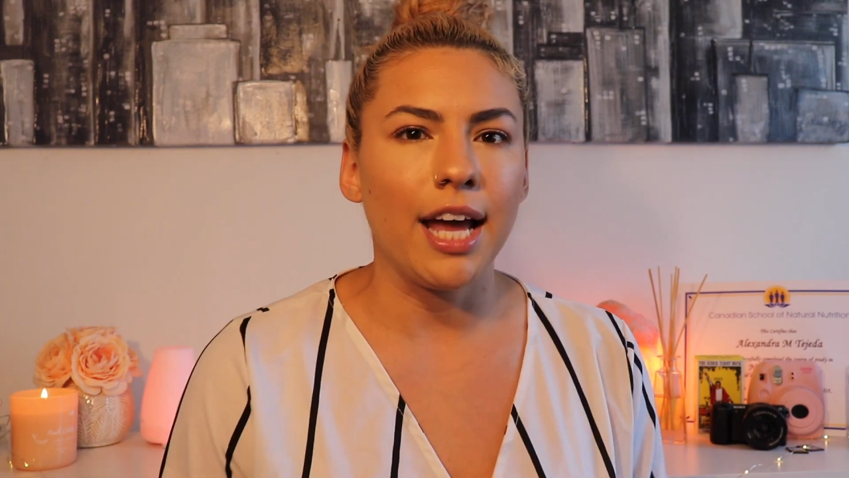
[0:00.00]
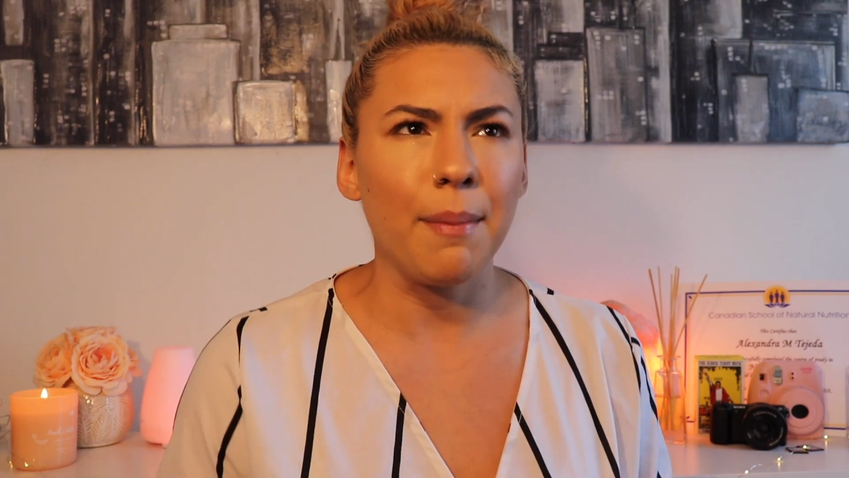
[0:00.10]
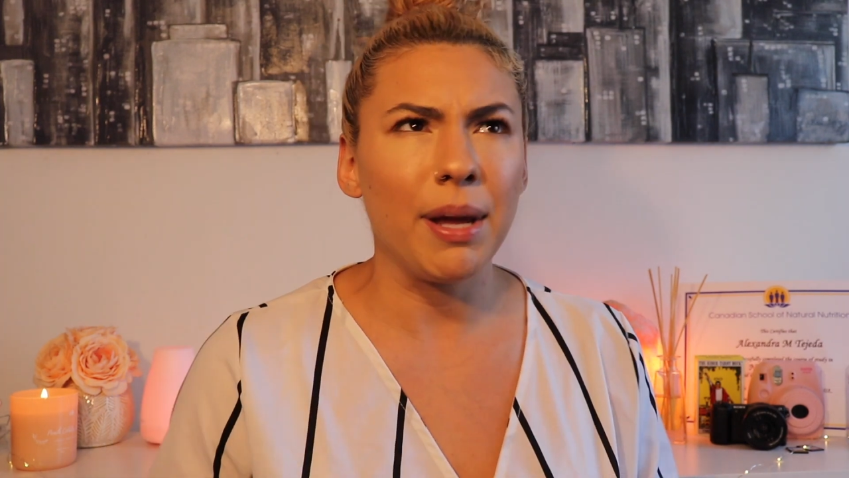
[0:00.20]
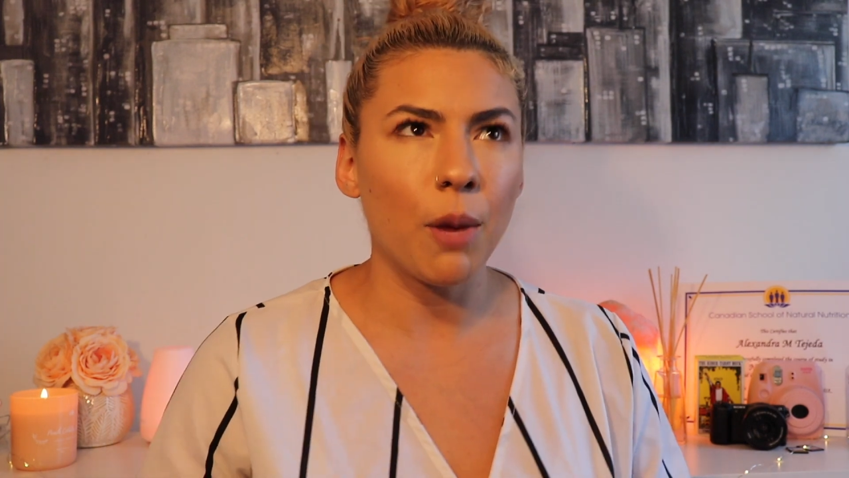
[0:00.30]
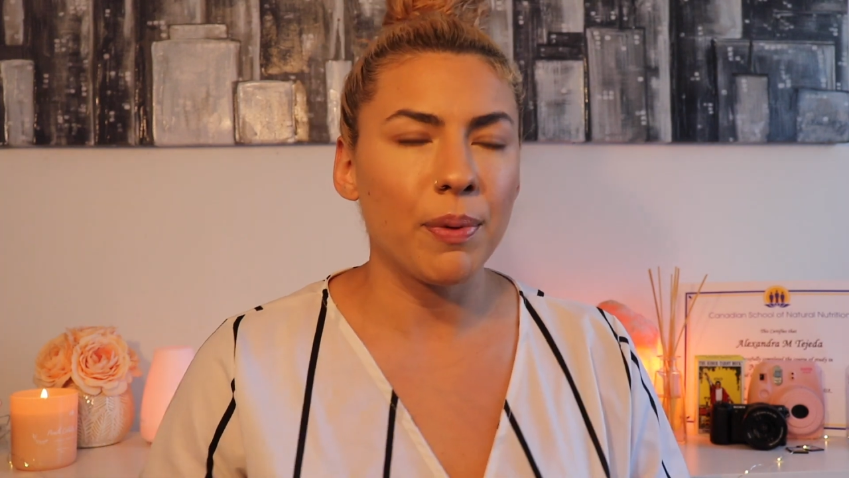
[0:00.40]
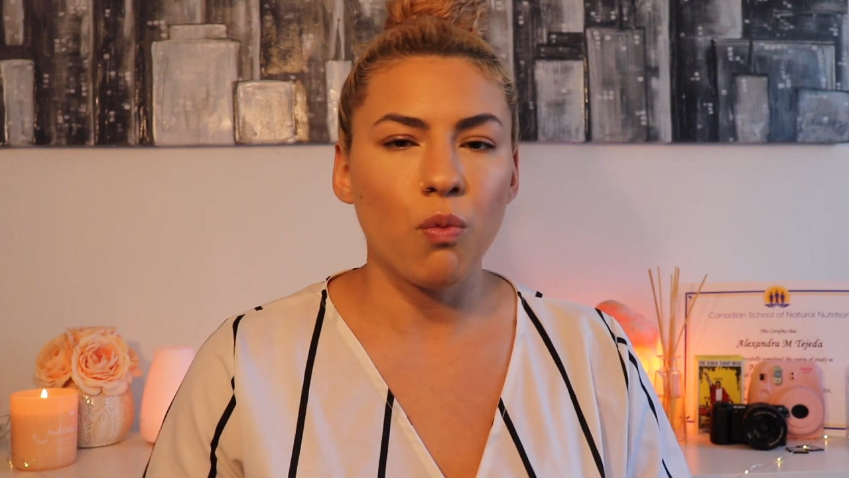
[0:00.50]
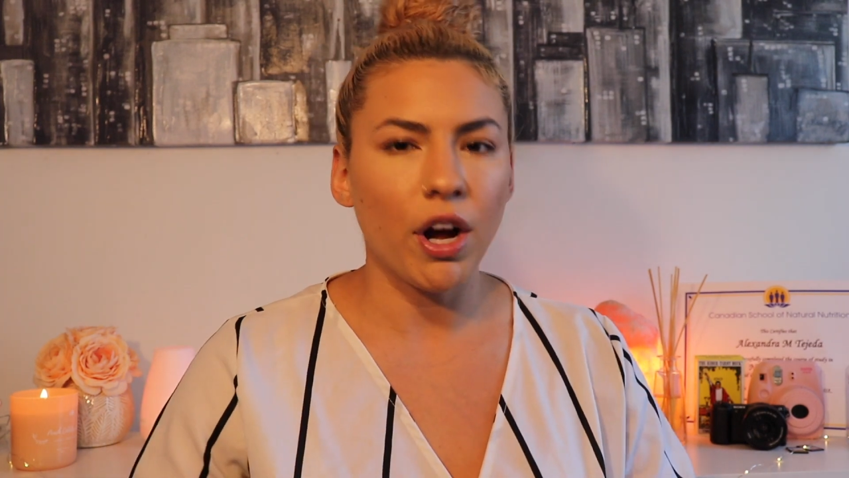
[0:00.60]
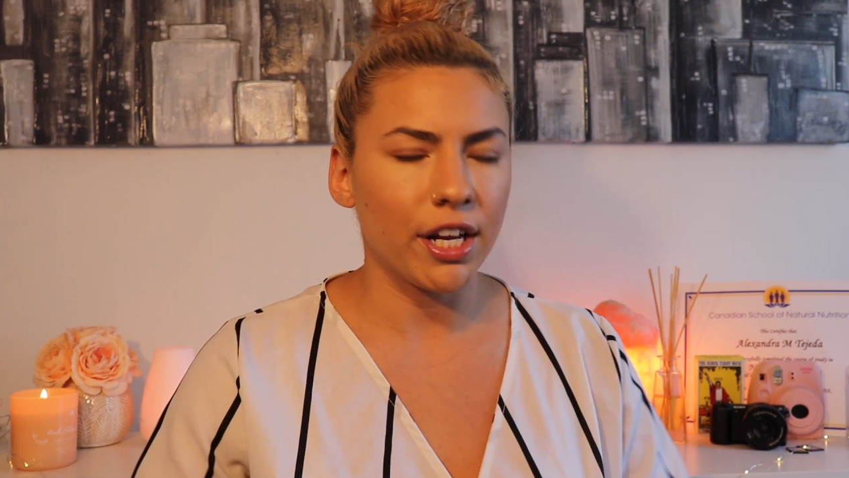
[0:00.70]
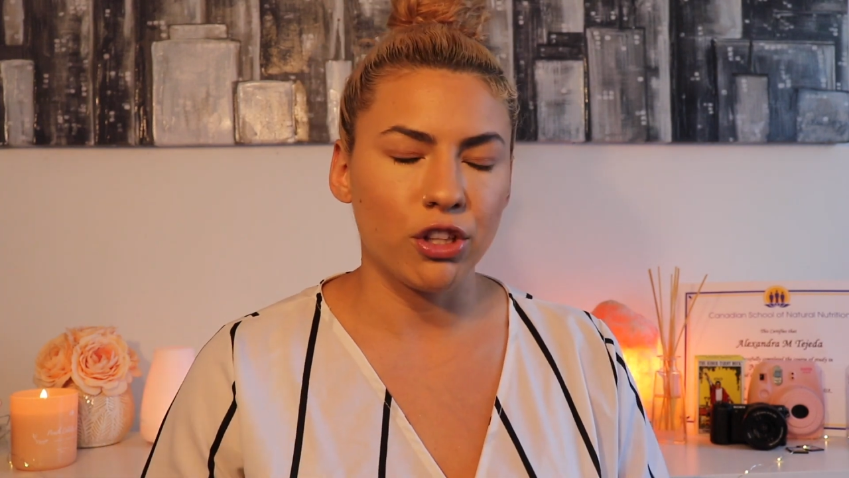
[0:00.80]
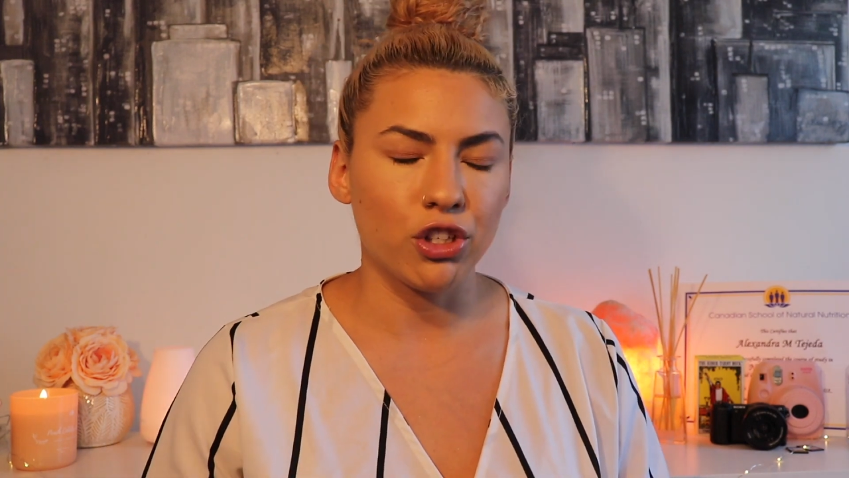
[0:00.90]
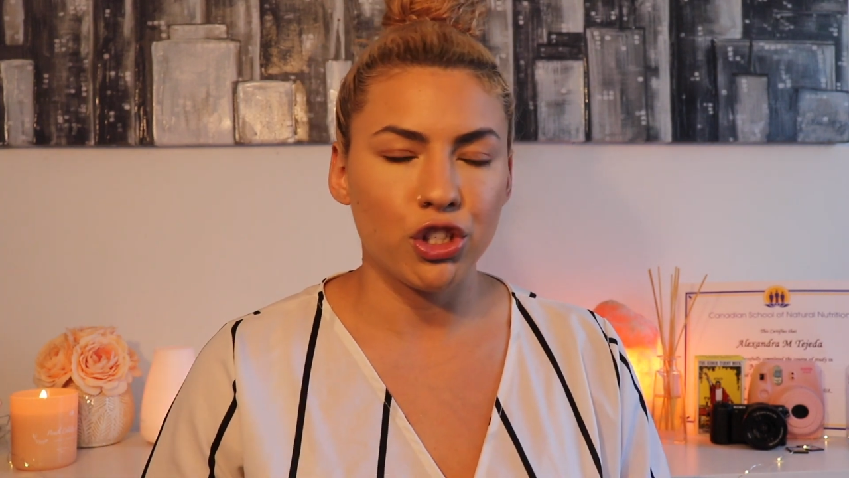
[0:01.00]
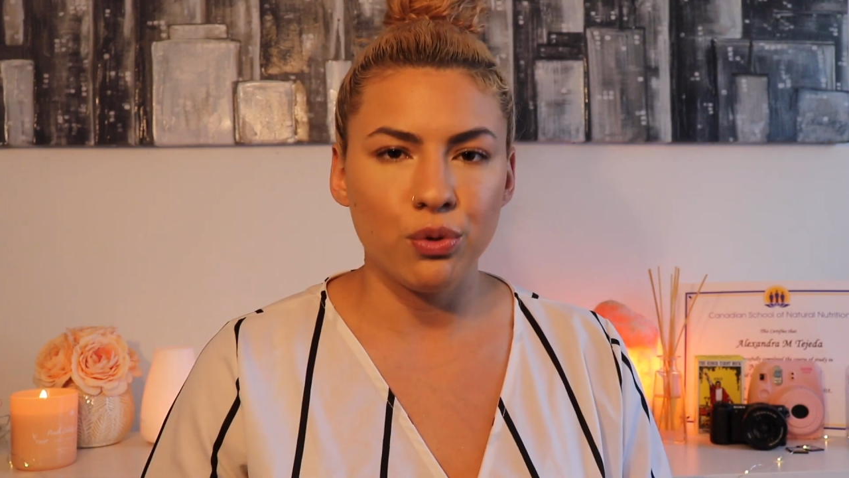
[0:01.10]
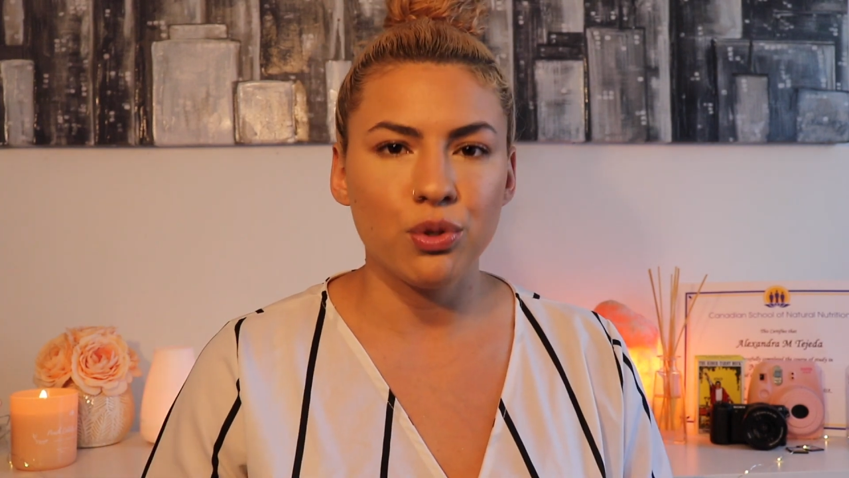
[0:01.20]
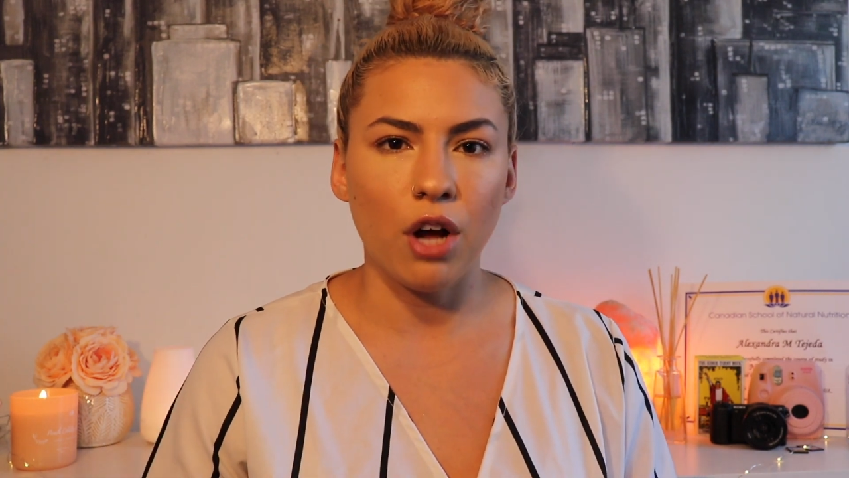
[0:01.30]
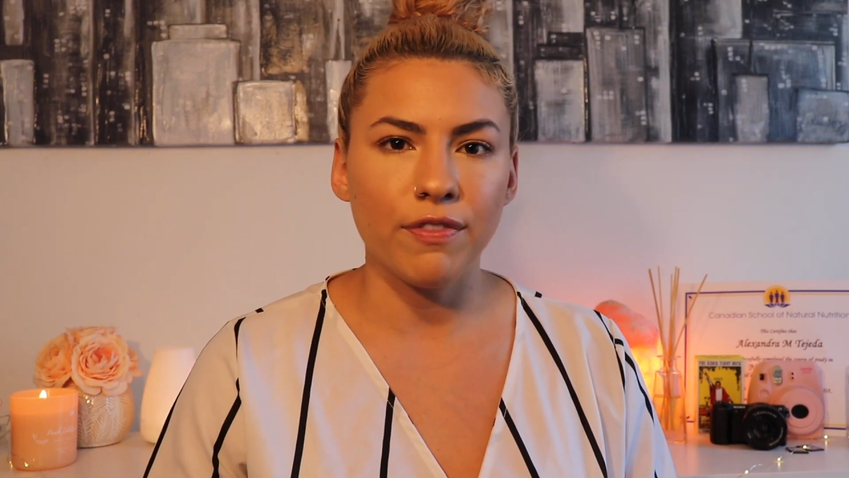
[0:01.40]
And I may not be walking in their
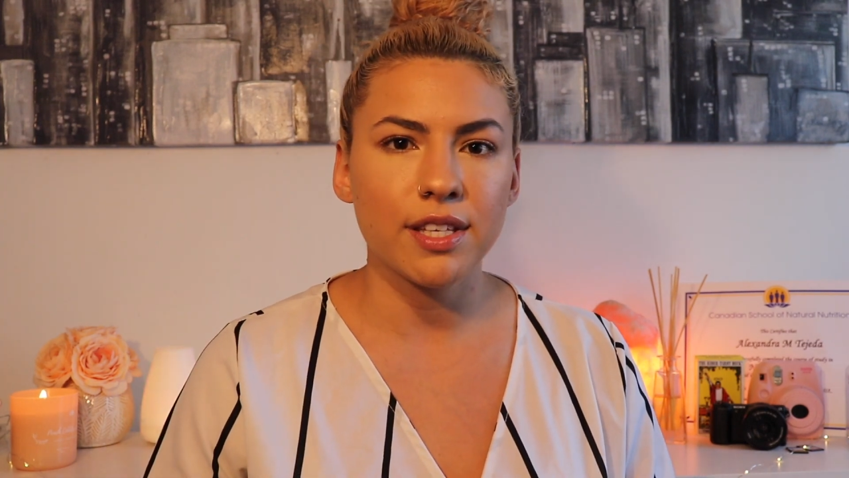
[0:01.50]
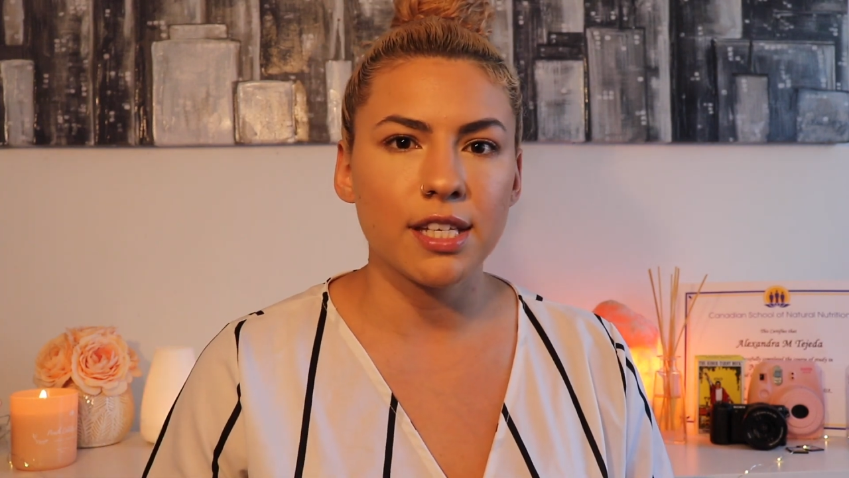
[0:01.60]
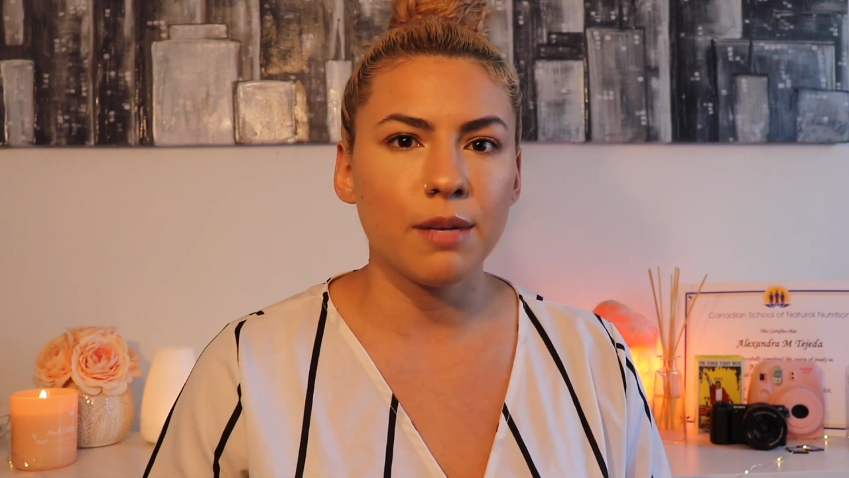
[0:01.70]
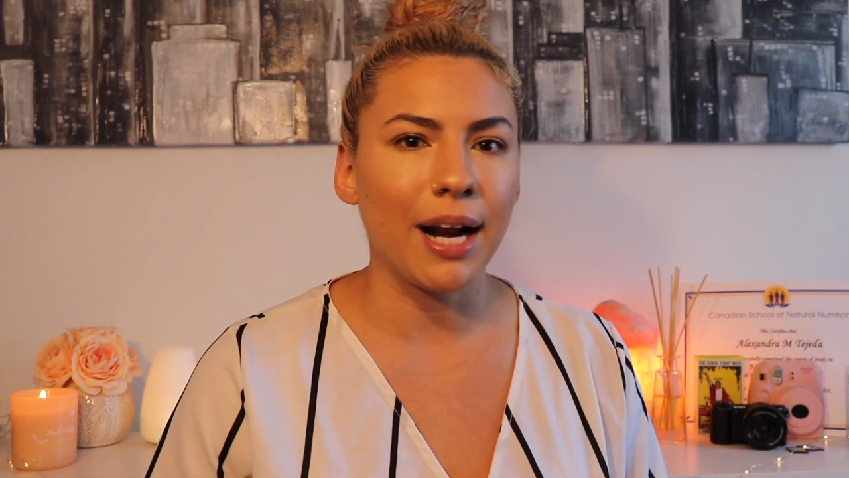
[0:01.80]
shoes, obviously,